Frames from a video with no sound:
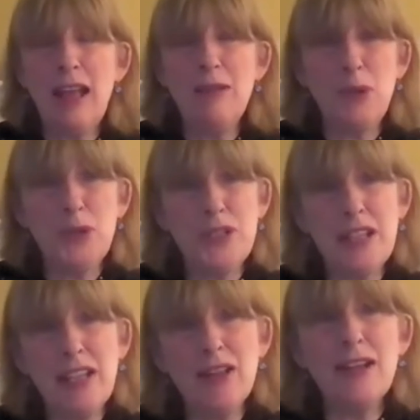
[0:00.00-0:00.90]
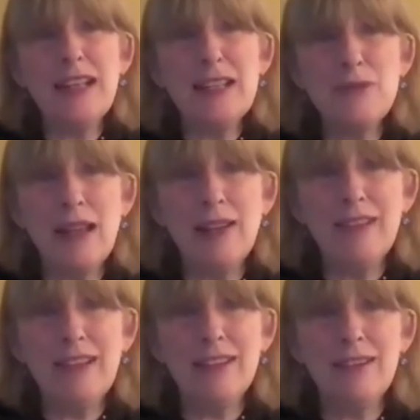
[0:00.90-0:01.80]
and particularly its
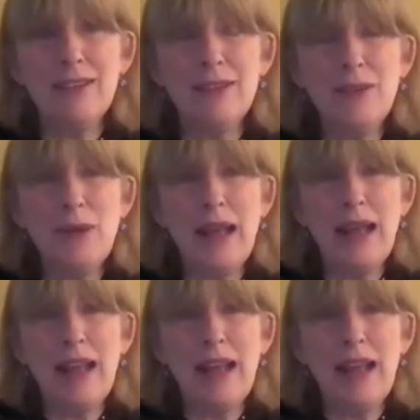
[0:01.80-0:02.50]
relevance to